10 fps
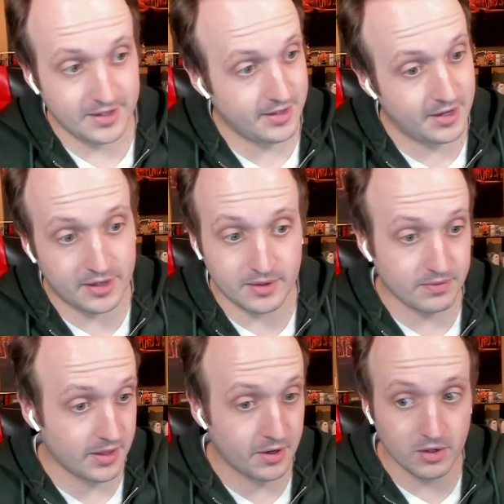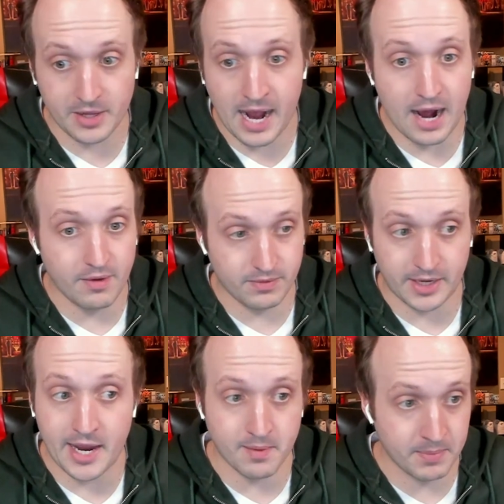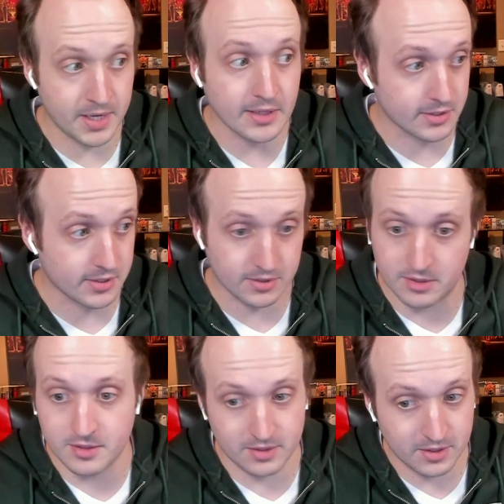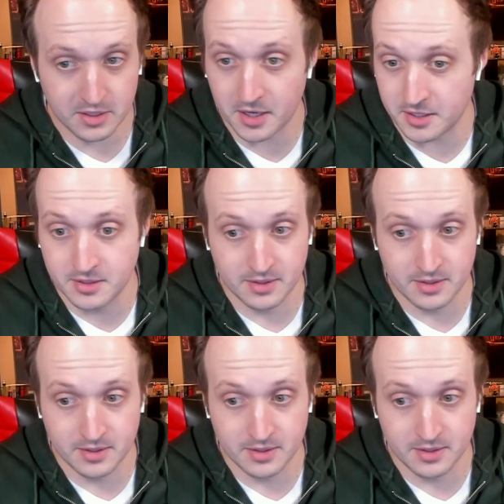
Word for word: And it literally had like eight minutes. You did.